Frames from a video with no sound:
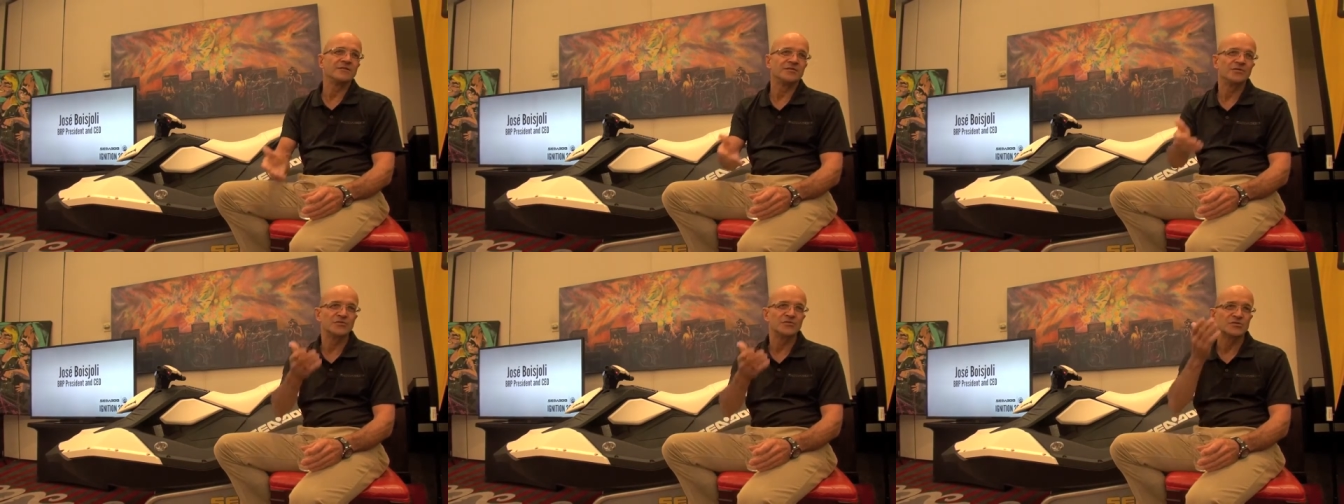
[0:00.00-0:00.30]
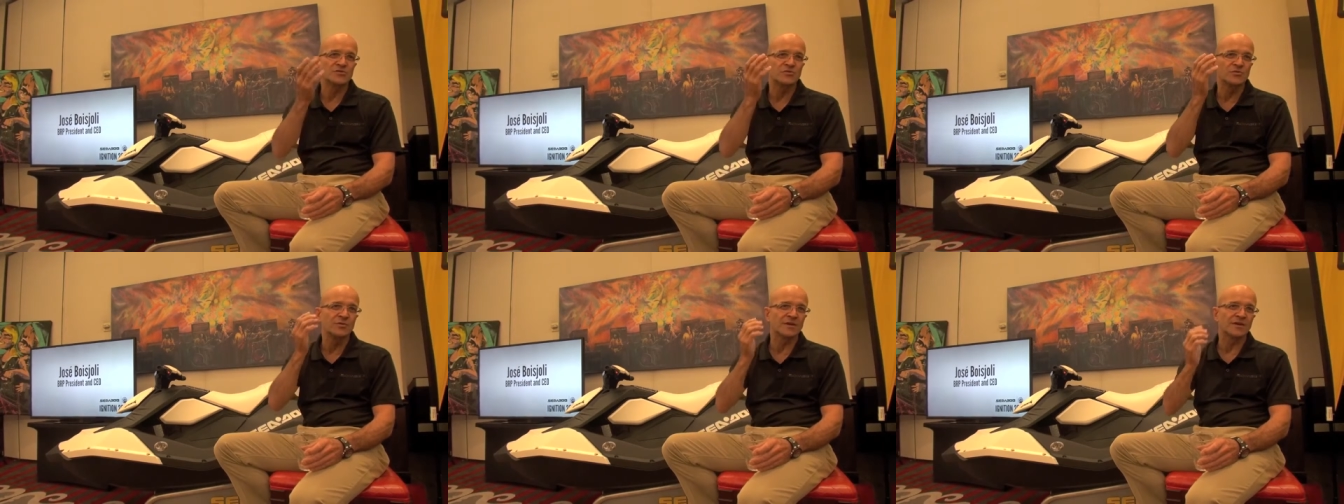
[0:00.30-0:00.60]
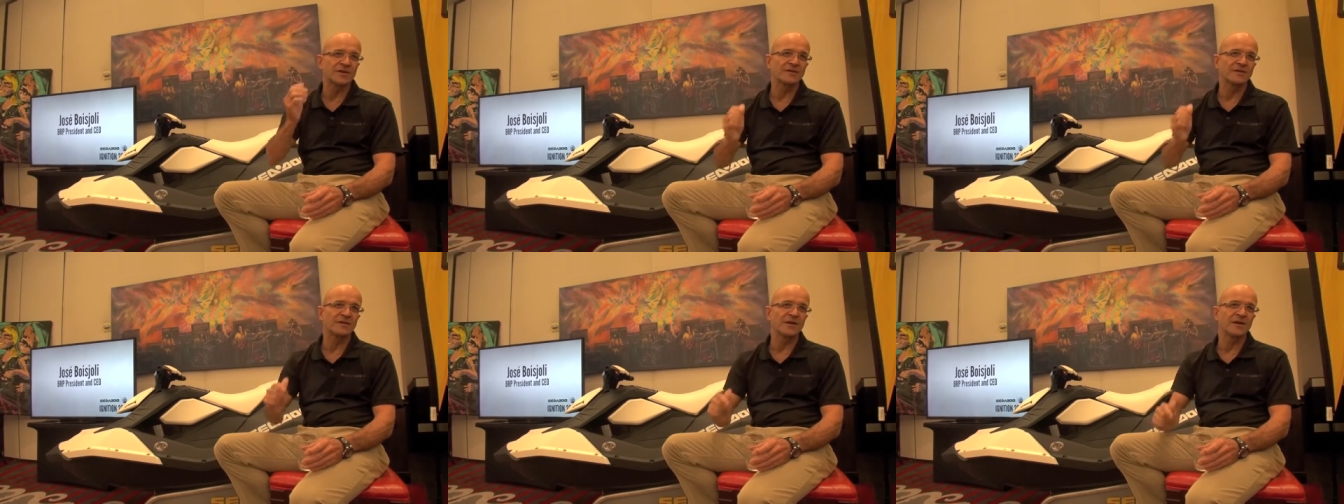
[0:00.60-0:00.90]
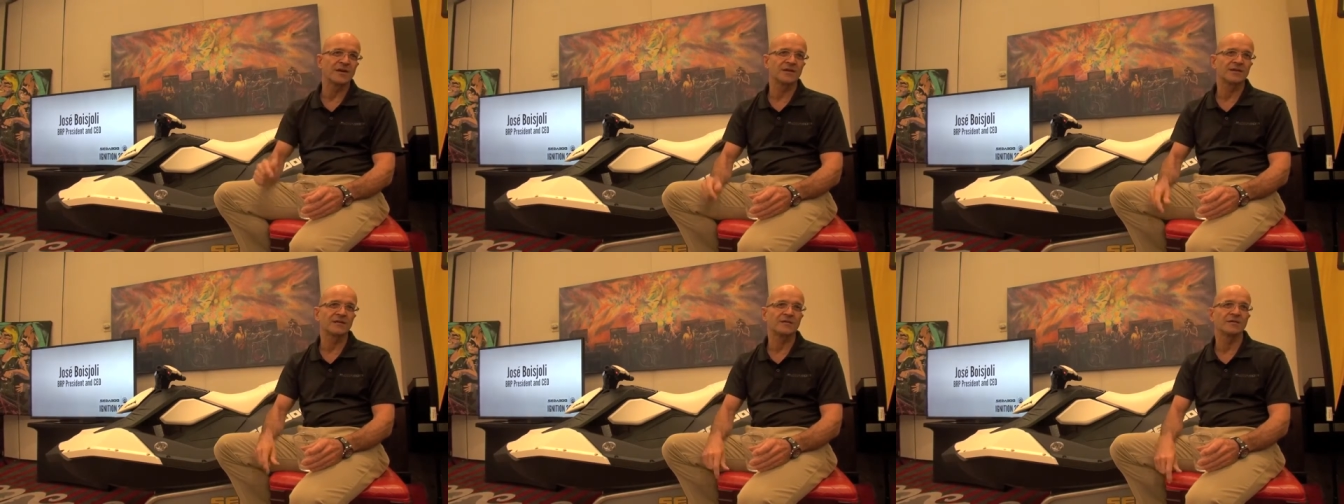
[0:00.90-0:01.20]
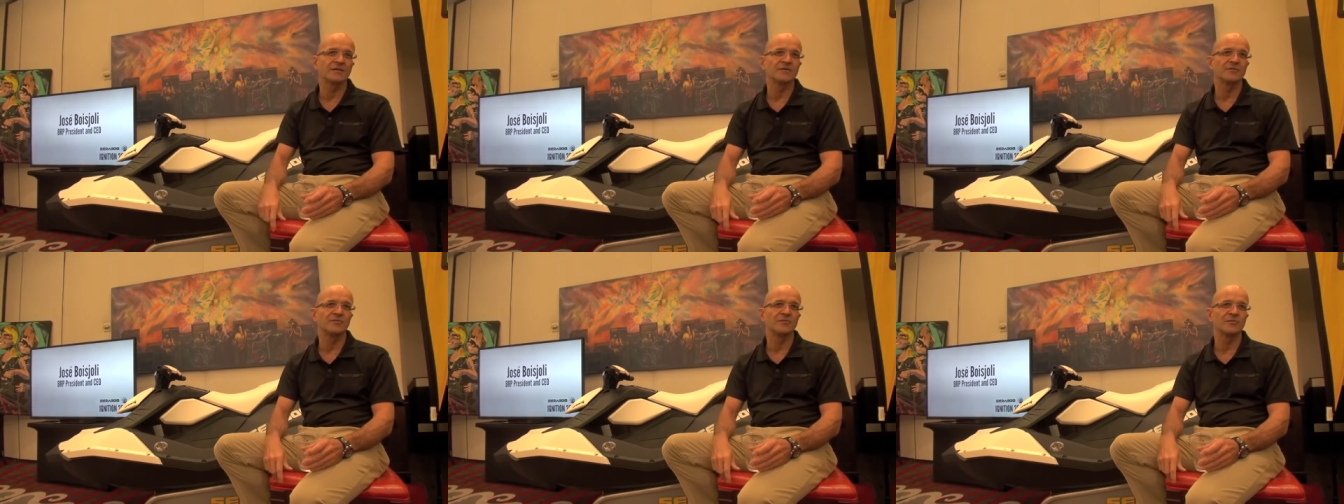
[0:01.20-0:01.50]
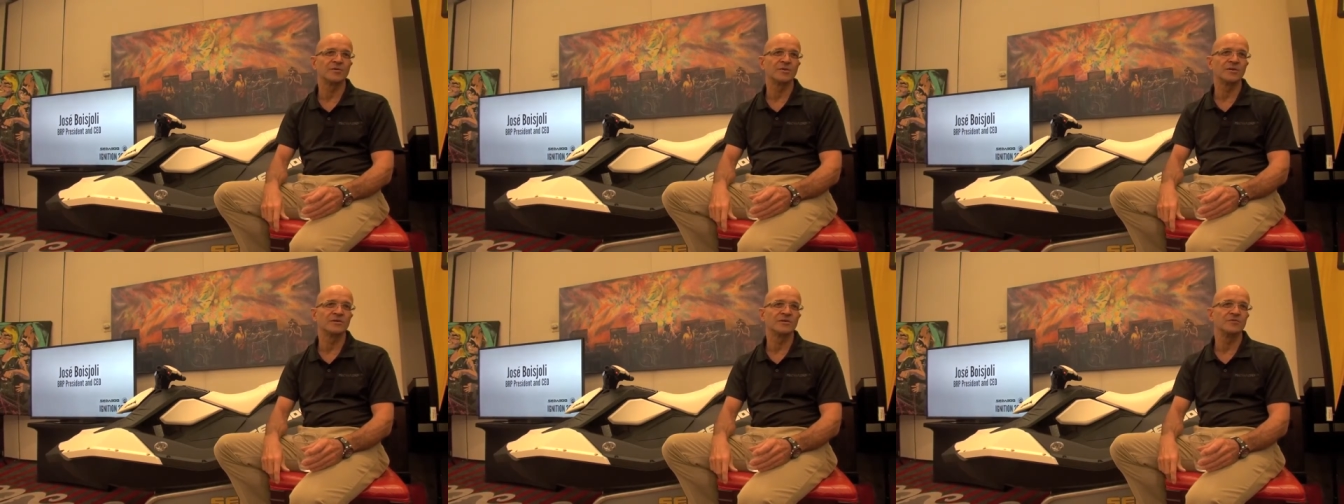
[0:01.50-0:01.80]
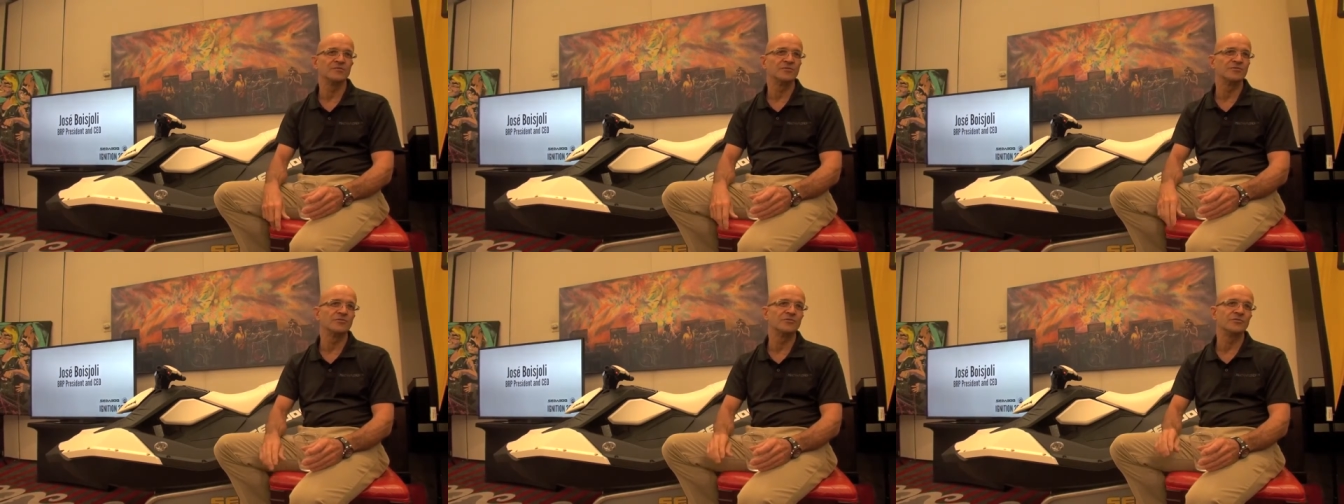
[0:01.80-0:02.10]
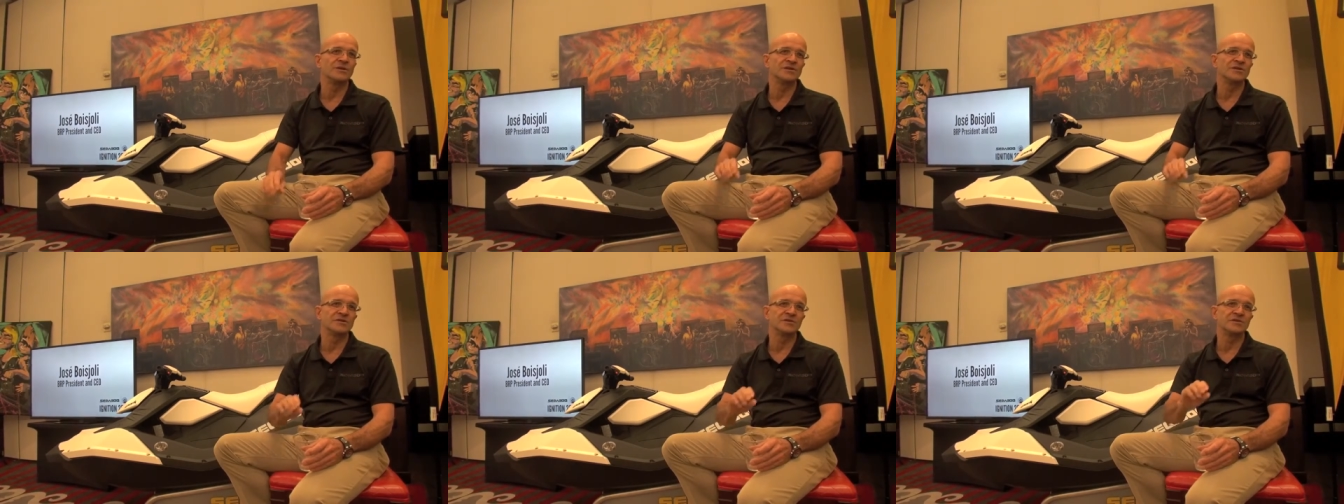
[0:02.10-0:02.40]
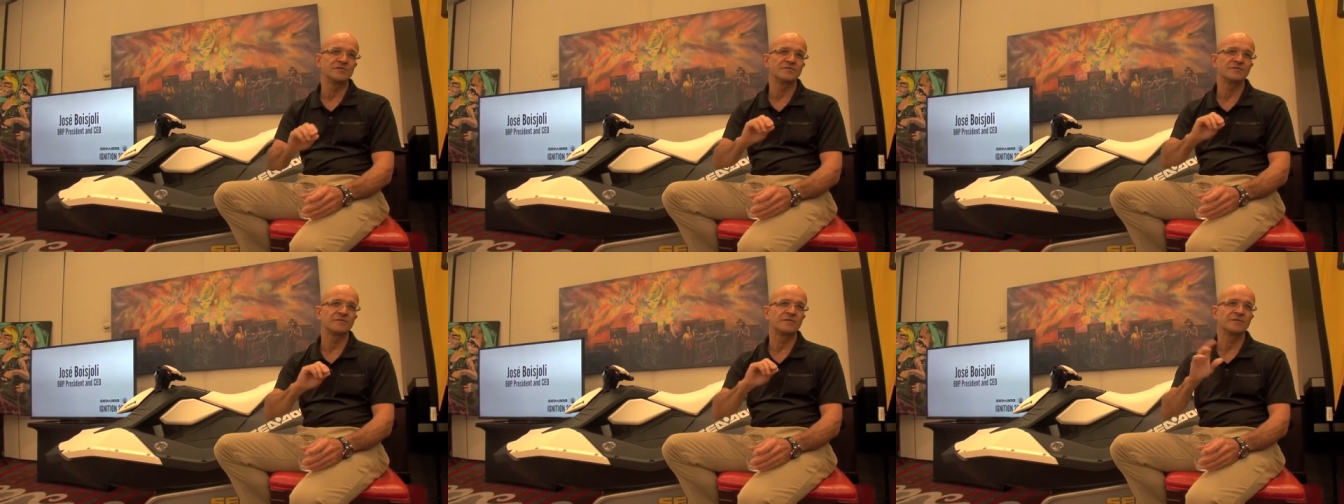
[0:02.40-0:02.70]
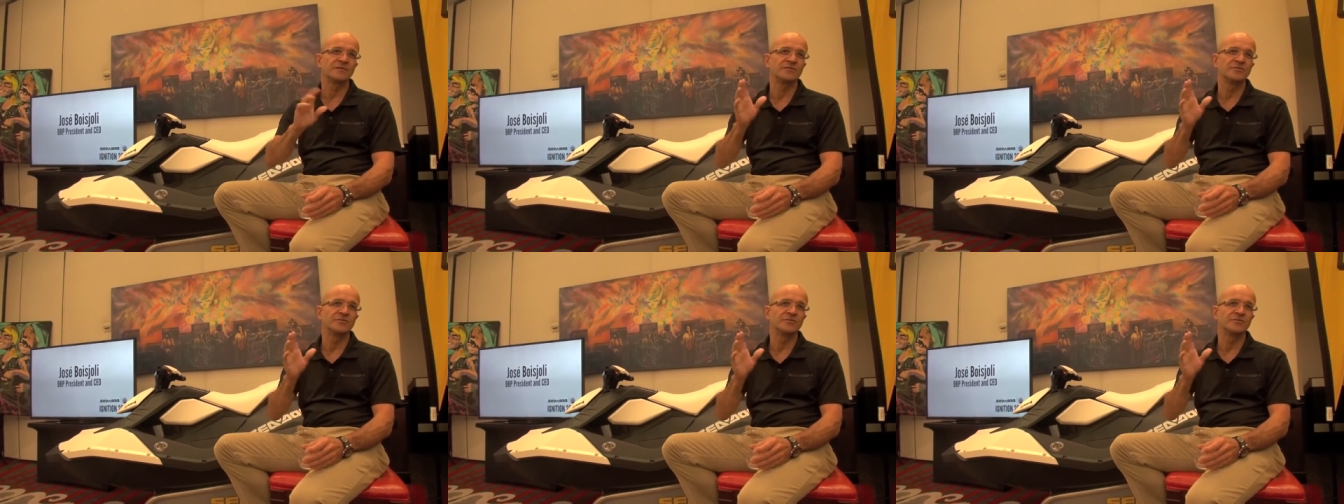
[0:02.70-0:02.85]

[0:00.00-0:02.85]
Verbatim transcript: two-stroke E-Tech, it would be a new engine, from,